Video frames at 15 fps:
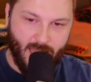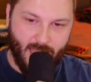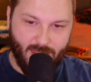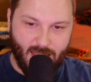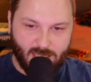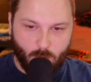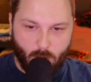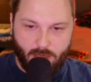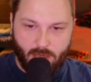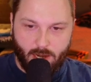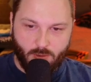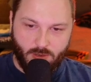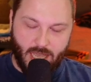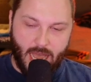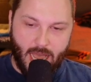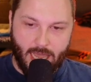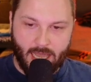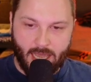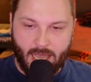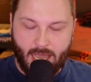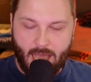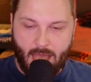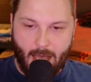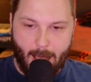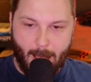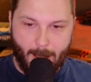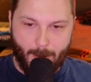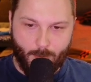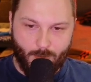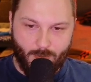And that's why they don't die.
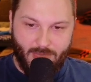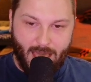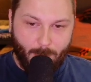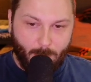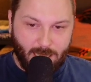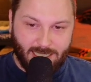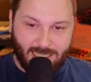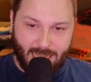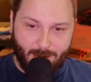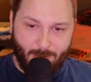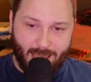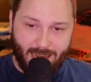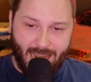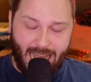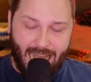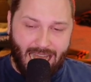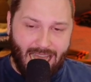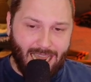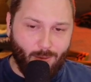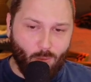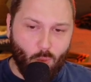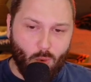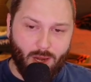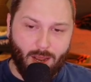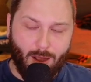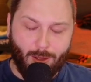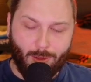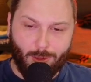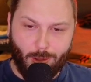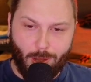That being said, man, I would
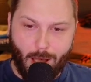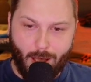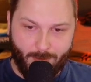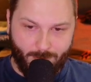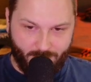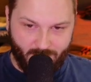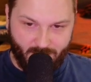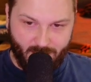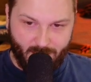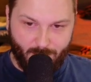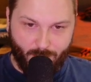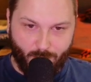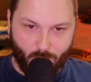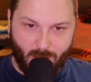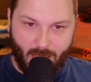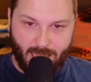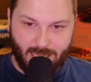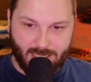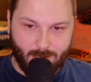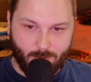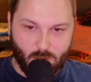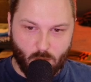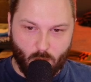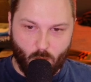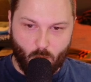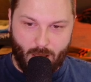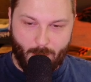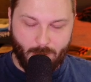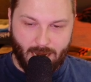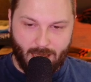love for like some sort of
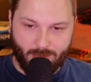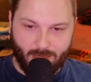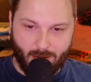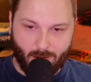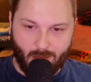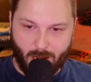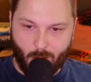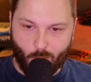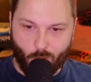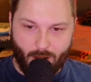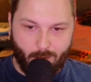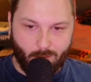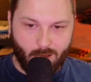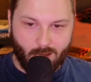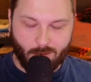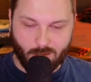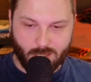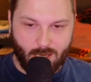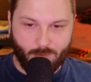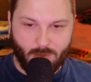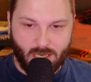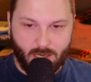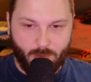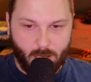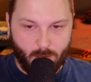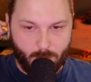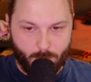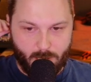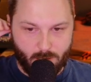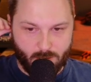weapon out there, like a railgun or something, to be able
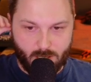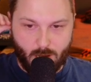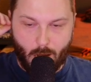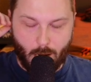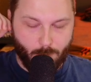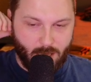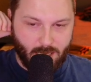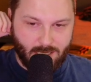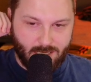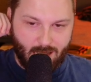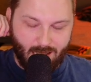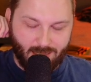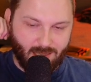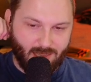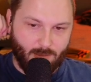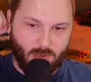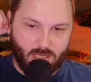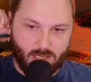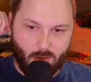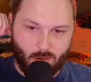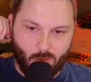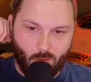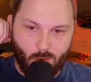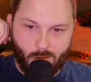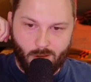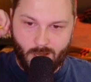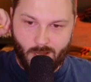to pierce cockpits. I think that'd be so cool.